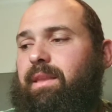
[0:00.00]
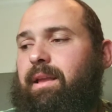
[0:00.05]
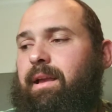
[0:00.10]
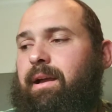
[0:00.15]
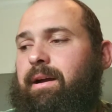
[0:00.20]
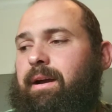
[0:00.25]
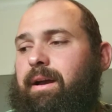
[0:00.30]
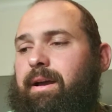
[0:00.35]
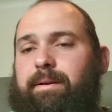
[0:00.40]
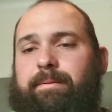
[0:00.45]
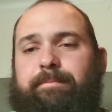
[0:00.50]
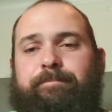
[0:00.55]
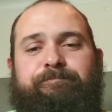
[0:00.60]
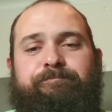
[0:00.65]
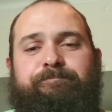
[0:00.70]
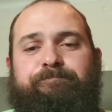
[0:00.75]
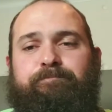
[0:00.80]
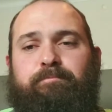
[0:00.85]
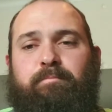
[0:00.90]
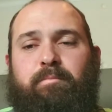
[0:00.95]
Uh,
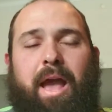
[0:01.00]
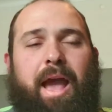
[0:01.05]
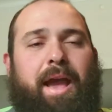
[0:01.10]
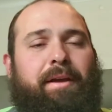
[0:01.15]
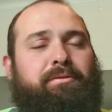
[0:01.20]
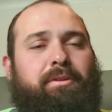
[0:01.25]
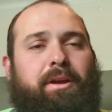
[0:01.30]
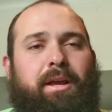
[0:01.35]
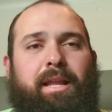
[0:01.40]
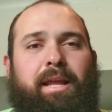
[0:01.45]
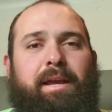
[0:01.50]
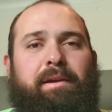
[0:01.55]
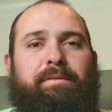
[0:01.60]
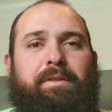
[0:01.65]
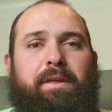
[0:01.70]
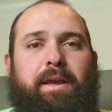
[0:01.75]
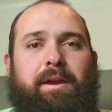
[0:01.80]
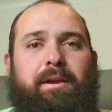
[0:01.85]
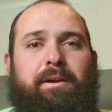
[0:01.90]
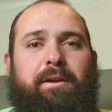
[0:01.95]
after I left
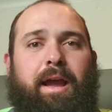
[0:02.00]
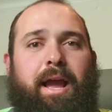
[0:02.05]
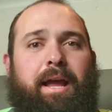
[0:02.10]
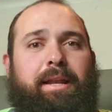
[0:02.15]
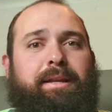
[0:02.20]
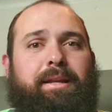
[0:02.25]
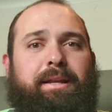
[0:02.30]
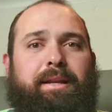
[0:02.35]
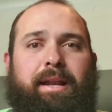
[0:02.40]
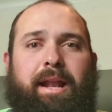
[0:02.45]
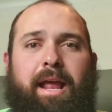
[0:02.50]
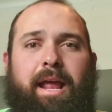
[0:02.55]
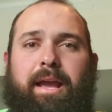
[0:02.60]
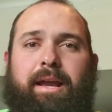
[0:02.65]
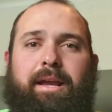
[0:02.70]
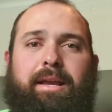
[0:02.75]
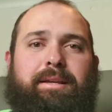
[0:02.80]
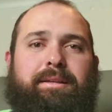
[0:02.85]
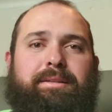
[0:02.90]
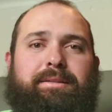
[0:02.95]
there, I did an
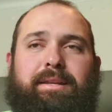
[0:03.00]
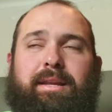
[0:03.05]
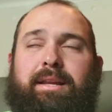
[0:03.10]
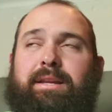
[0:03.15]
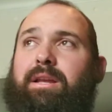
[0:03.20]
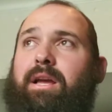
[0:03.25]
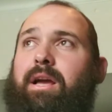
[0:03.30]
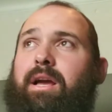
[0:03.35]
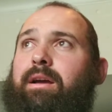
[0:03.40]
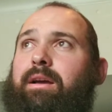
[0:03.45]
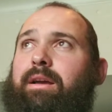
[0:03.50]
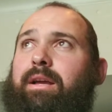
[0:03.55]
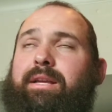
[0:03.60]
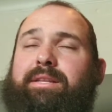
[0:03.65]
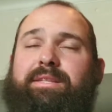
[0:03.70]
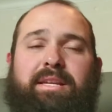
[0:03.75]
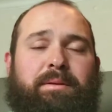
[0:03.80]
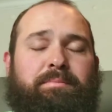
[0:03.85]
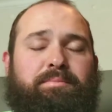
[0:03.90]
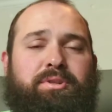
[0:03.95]
ag uh,
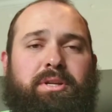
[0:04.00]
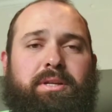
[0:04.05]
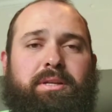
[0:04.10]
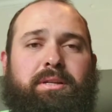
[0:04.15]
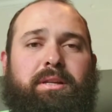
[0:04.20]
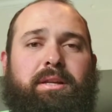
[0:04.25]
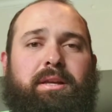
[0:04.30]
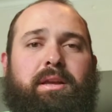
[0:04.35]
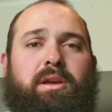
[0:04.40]
exemption,